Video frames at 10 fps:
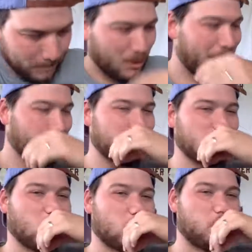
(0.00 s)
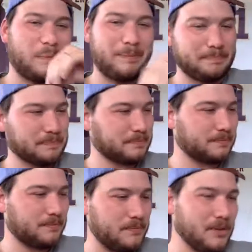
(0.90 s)
Wow, that's good.
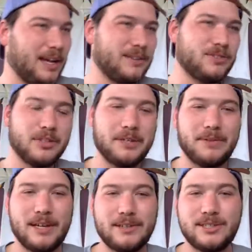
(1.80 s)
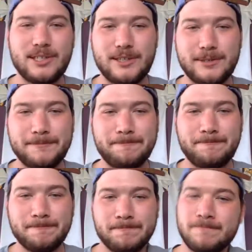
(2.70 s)
That's good. That's um